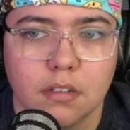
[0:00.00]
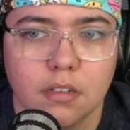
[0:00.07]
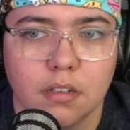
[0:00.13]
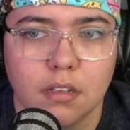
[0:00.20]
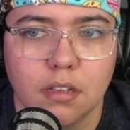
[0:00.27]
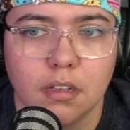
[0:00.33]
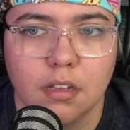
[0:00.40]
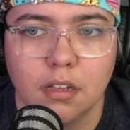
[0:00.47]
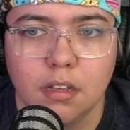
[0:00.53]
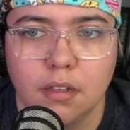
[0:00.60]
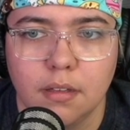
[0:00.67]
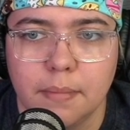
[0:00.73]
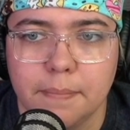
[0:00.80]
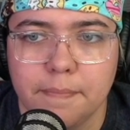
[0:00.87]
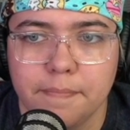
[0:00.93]

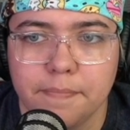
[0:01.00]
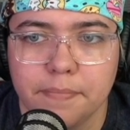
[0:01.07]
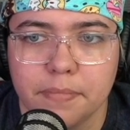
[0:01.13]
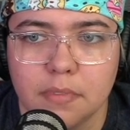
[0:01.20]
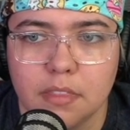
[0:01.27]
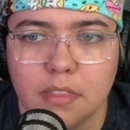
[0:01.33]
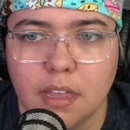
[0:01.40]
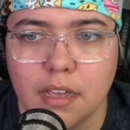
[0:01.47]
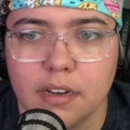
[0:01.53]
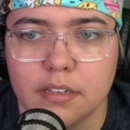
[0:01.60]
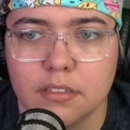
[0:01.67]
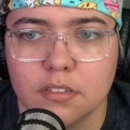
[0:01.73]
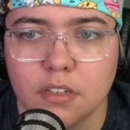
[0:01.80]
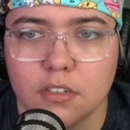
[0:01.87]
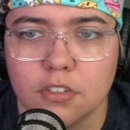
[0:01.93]
That
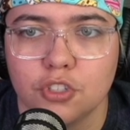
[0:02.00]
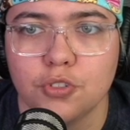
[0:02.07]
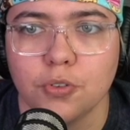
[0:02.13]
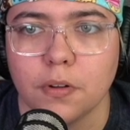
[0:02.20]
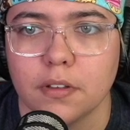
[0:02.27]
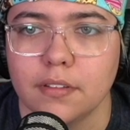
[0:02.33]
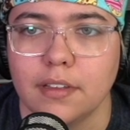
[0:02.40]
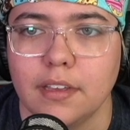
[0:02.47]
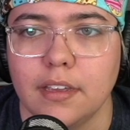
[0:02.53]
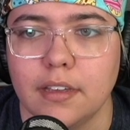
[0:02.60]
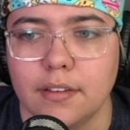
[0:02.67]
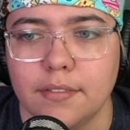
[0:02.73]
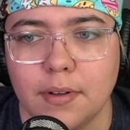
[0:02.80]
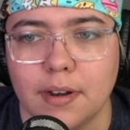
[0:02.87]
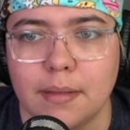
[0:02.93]
is shortly
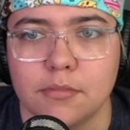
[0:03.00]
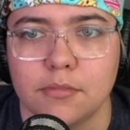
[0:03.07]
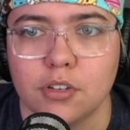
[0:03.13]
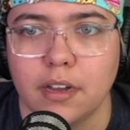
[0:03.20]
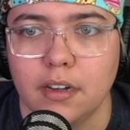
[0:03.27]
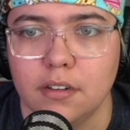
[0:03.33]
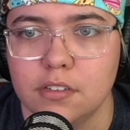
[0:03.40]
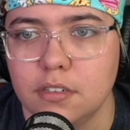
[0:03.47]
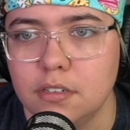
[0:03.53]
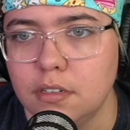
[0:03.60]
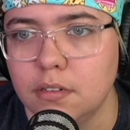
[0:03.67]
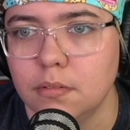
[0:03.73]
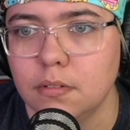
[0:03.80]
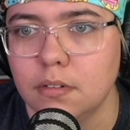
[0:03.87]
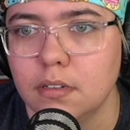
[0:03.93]
of what I'm trying to
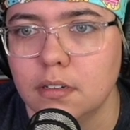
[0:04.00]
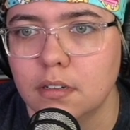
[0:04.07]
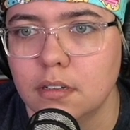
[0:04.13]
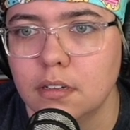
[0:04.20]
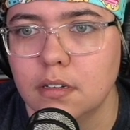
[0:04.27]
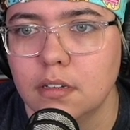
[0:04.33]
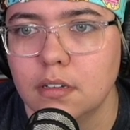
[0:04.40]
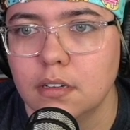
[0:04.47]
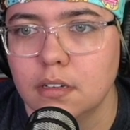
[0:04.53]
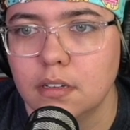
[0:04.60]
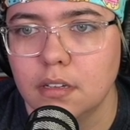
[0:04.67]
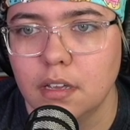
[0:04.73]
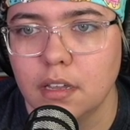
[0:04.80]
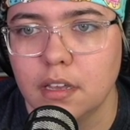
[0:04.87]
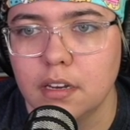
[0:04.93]
do.
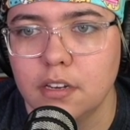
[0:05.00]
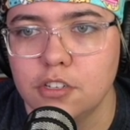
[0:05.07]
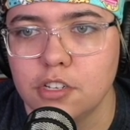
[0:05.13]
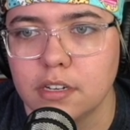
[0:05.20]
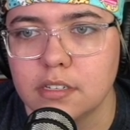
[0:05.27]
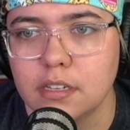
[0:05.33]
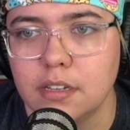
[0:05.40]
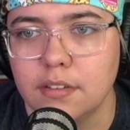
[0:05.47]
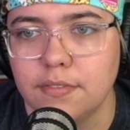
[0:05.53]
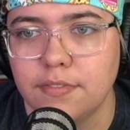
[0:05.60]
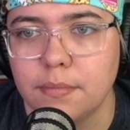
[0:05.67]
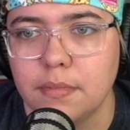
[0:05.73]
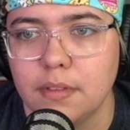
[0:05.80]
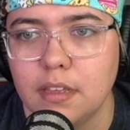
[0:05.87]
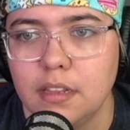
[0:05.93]
I can inject it
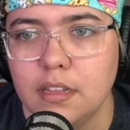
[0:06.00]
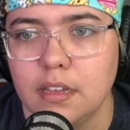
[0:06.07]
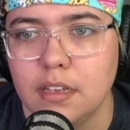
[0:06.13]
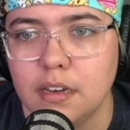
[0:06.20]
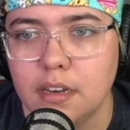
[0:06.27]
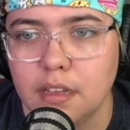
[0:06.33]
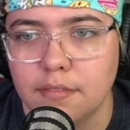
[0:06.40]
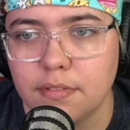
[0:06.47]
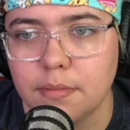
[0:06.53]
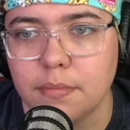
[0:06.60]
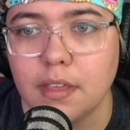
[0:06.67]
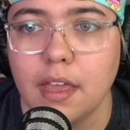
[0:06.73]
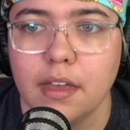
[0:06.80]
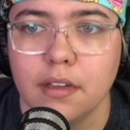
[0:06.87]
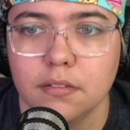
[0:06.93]
from in the init from
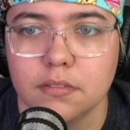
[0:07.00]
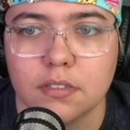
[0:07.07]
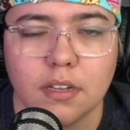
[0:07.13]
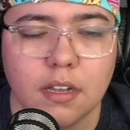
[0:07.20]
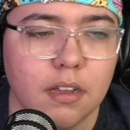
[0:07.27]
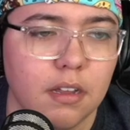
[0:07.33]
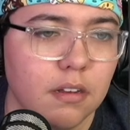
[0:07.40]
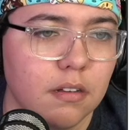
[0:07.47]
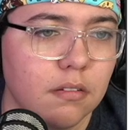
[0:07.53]
the outside.